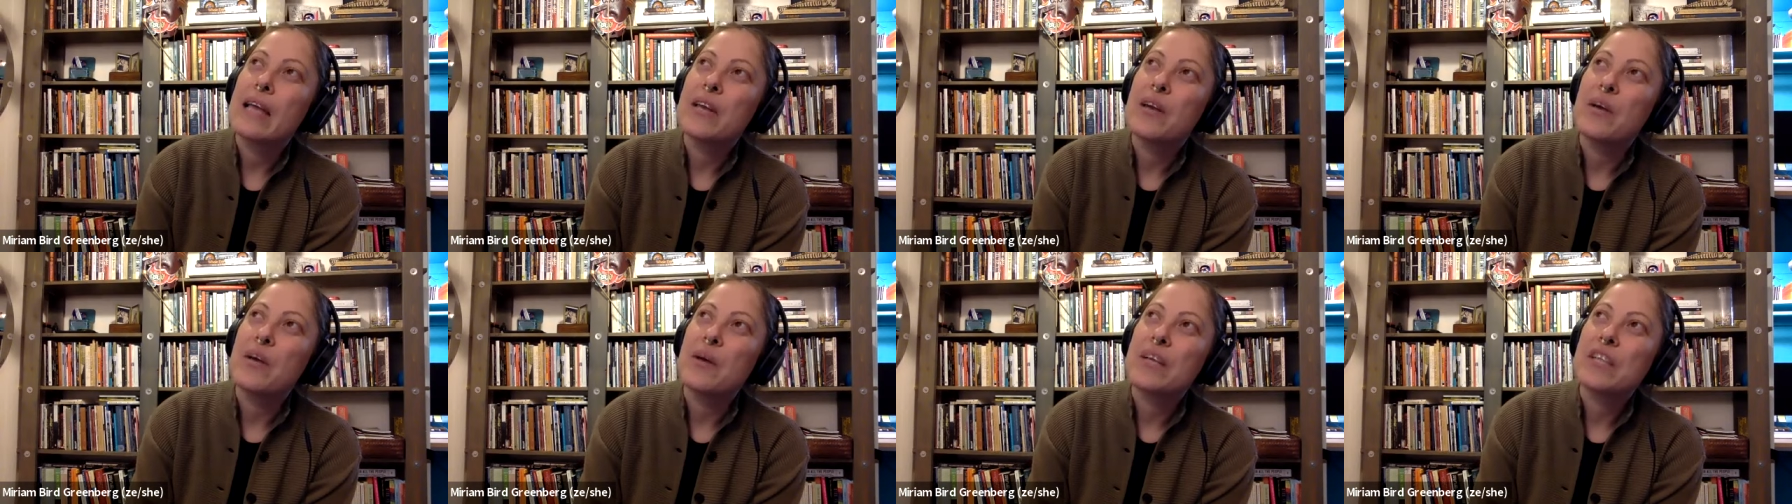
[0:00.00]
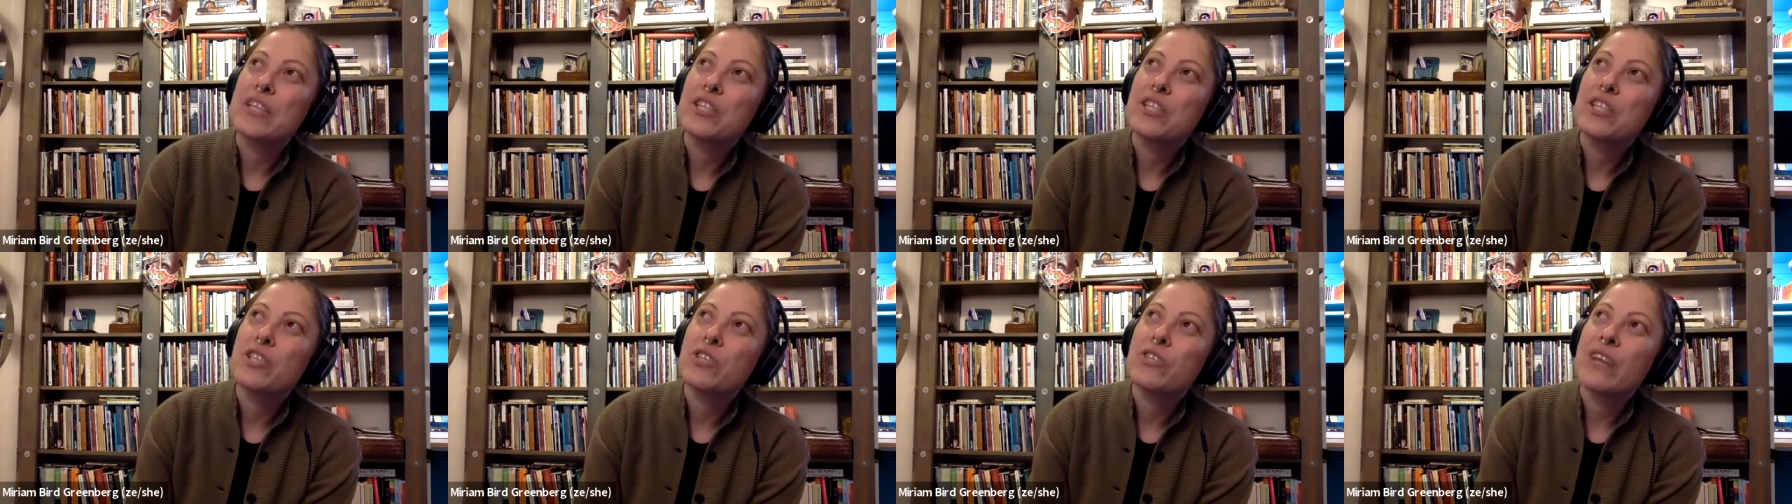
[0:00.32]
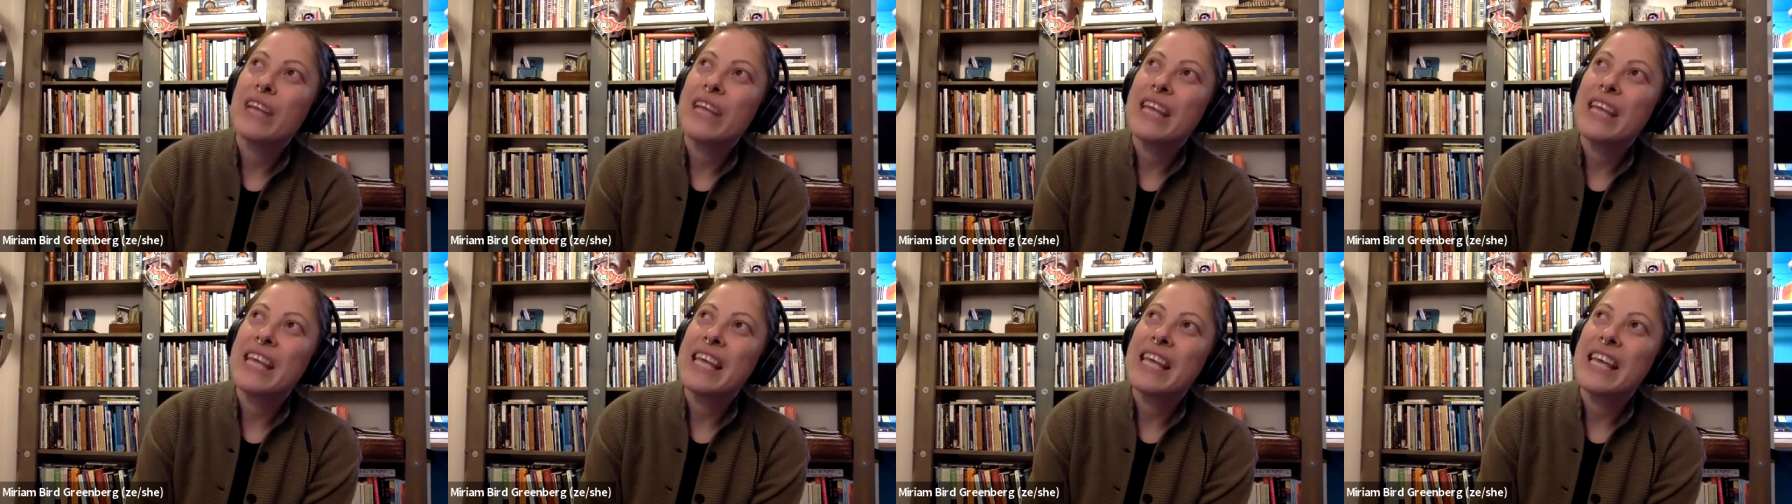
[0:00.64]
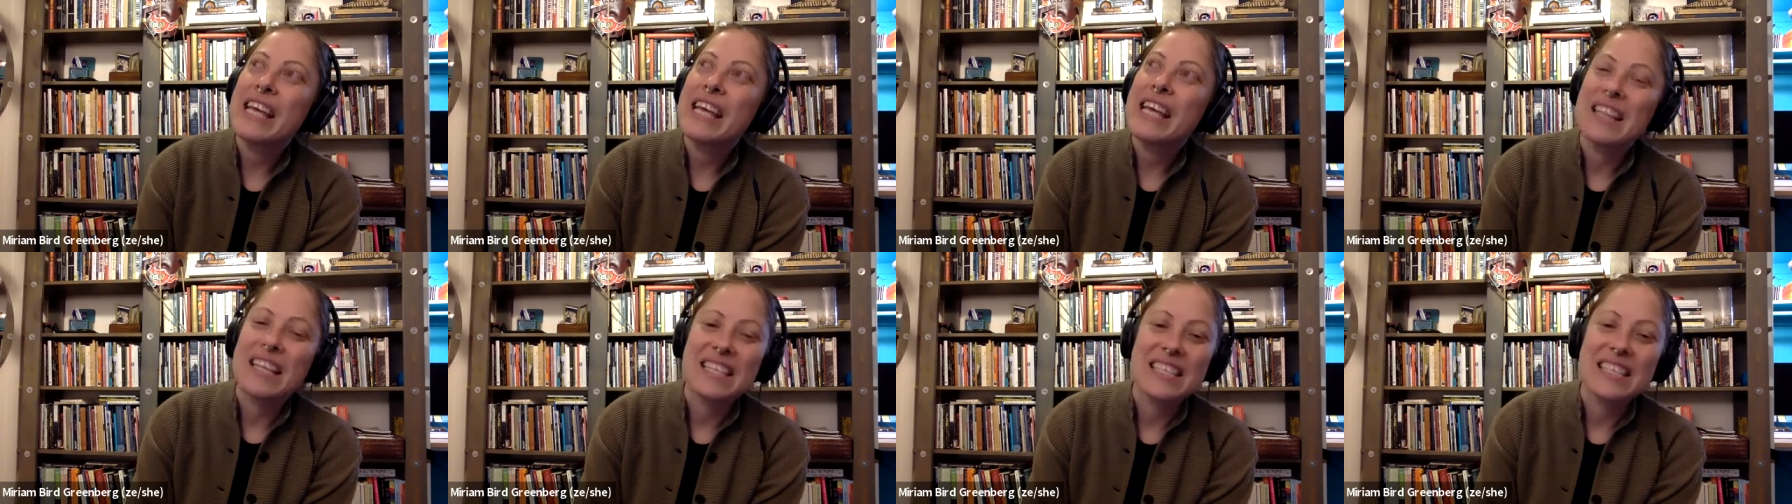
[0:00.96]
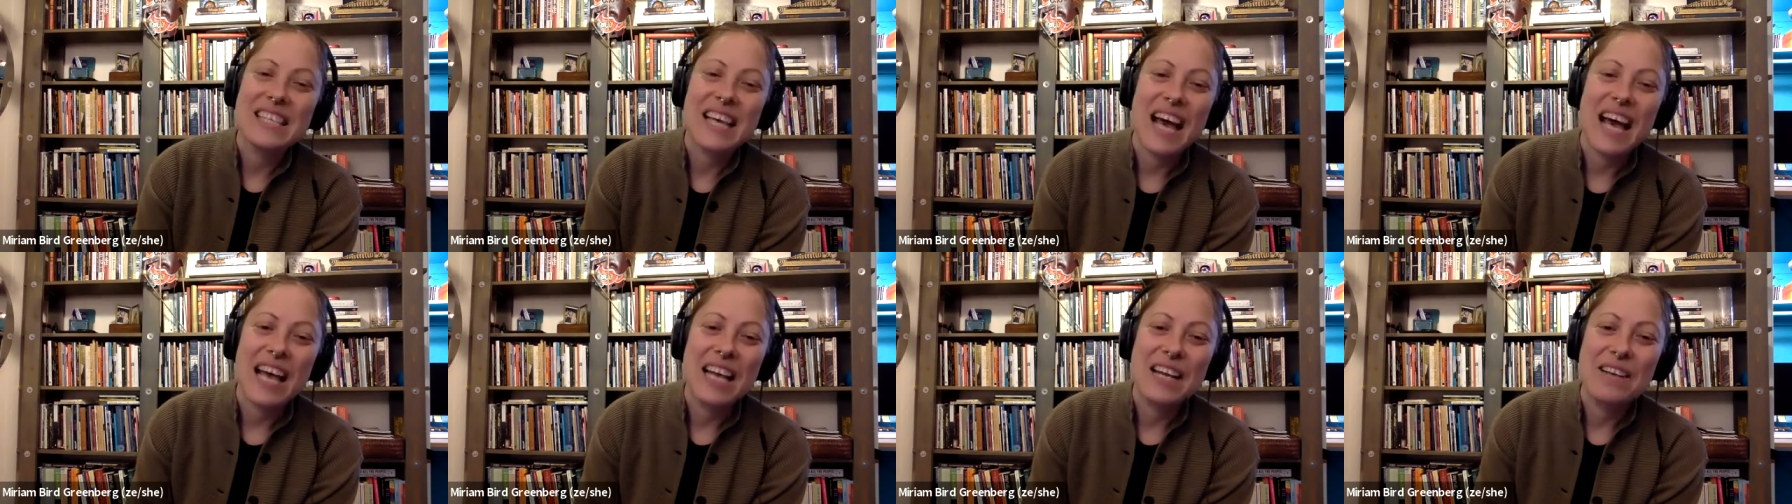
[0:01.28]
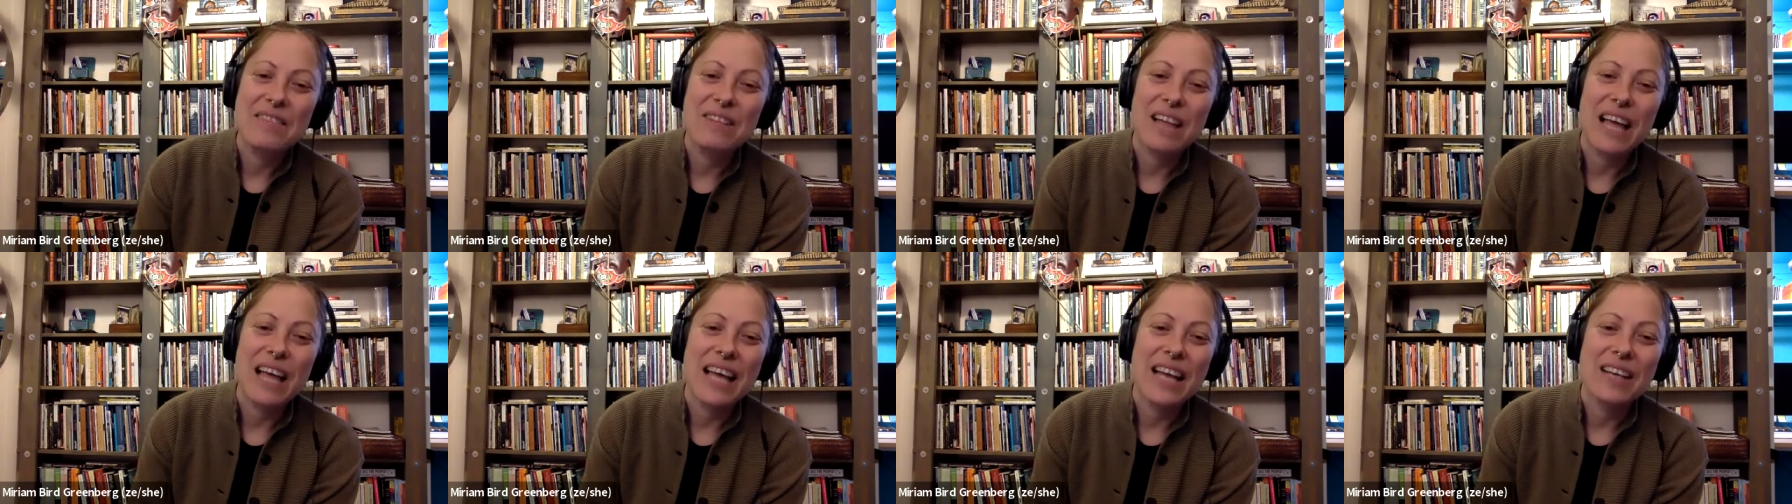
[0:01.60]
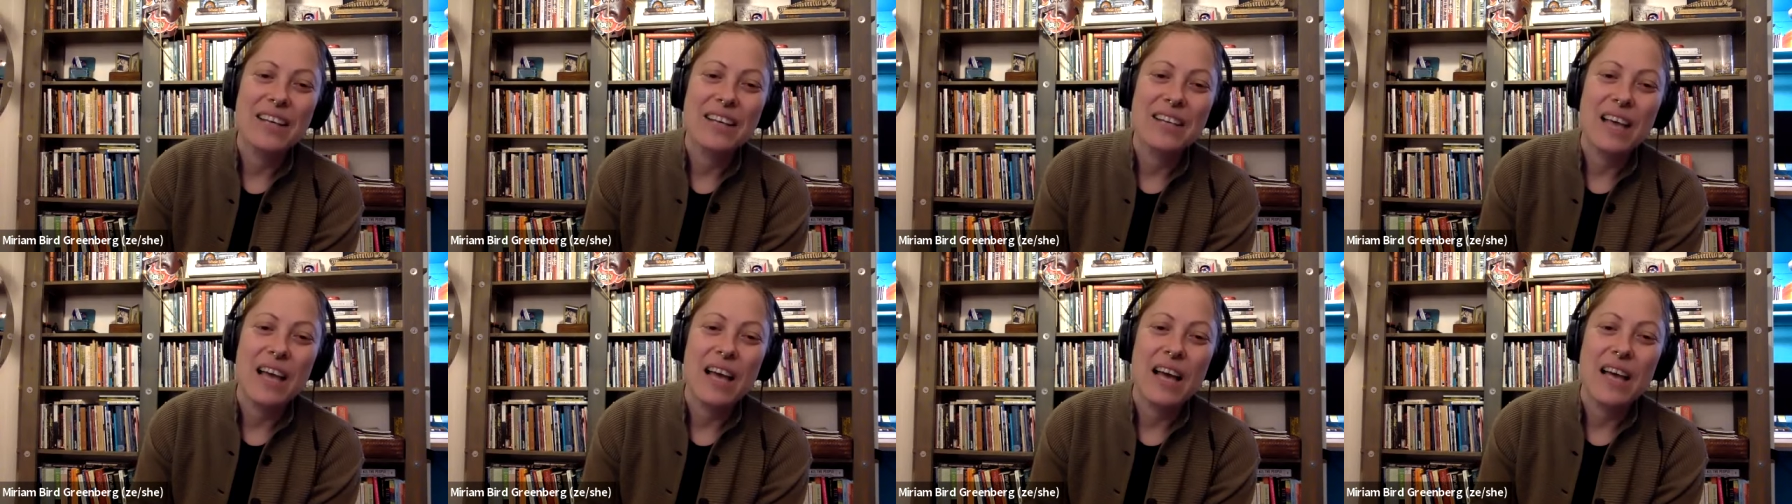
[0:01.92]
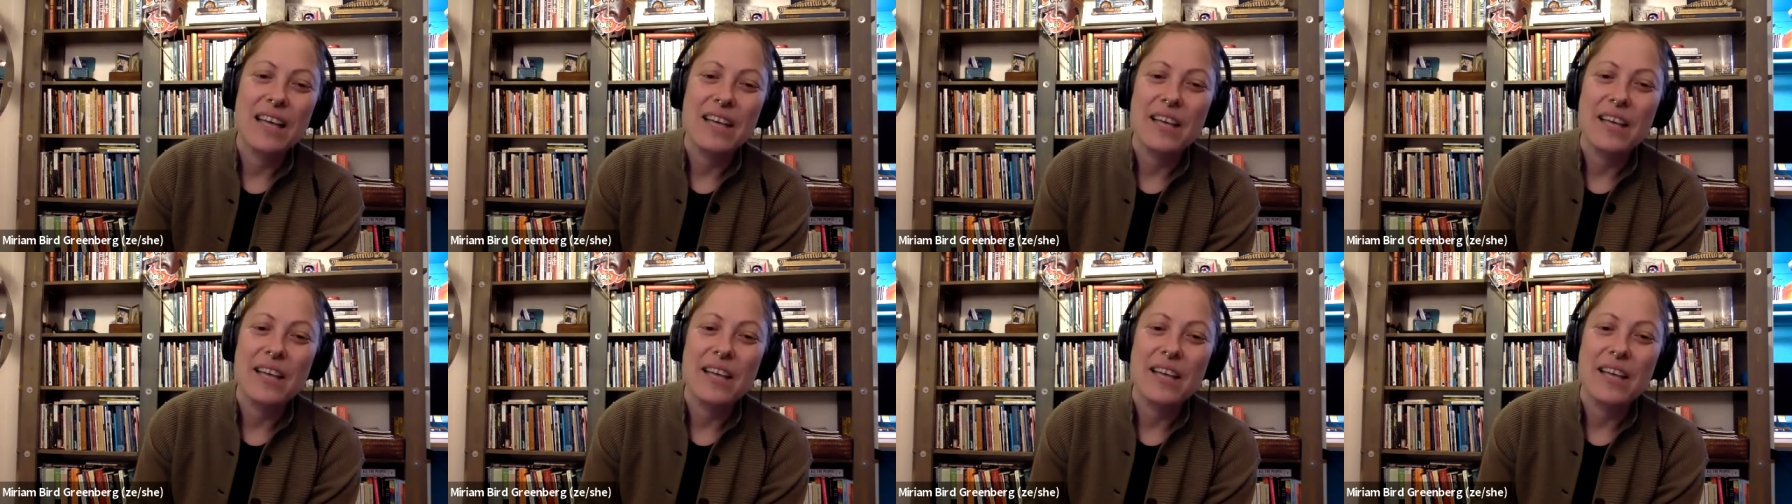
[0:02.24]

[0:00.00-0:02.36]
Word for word: you know it's tricky in this kind of like uh,